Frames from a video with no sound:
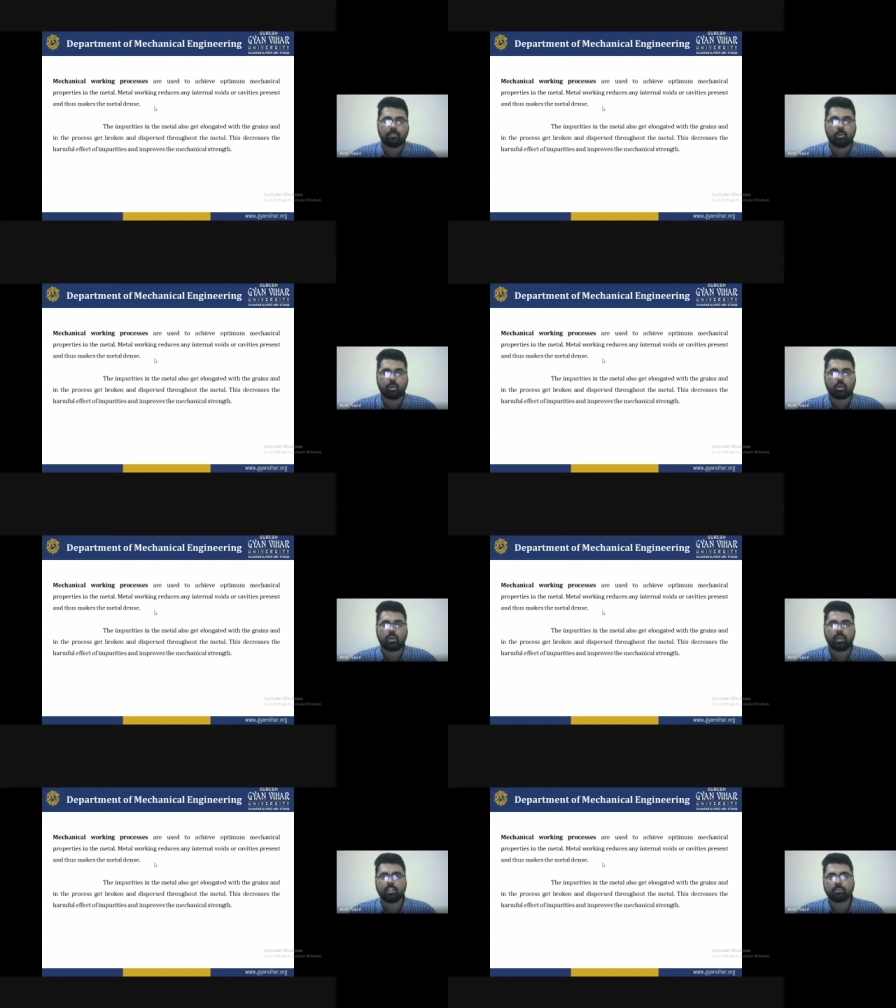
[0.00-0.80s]

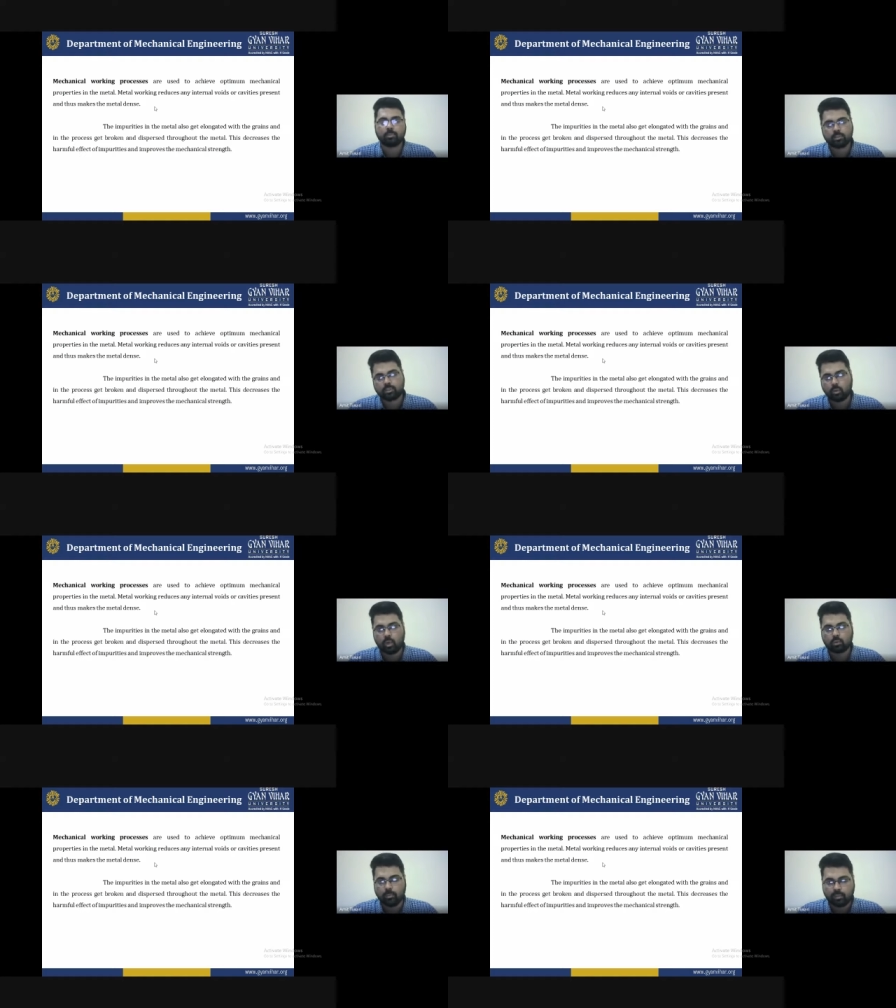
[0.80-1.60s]
broken and dispersed
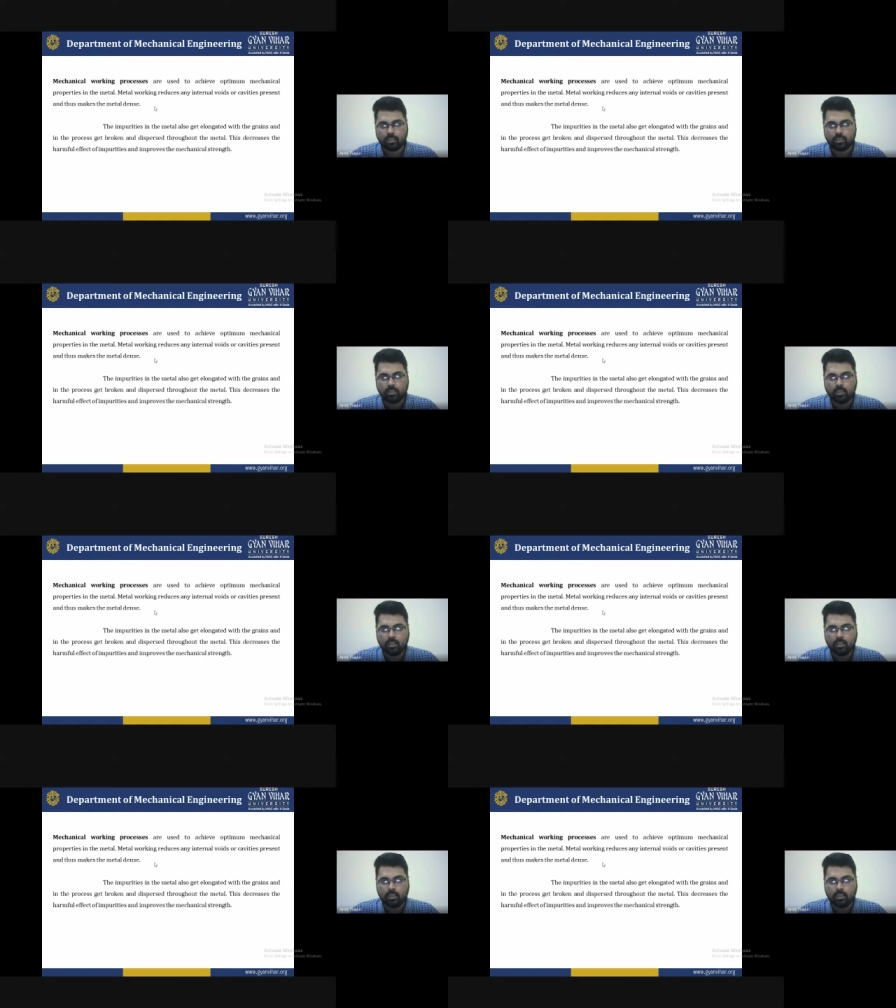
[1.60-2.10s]
throughout the metal.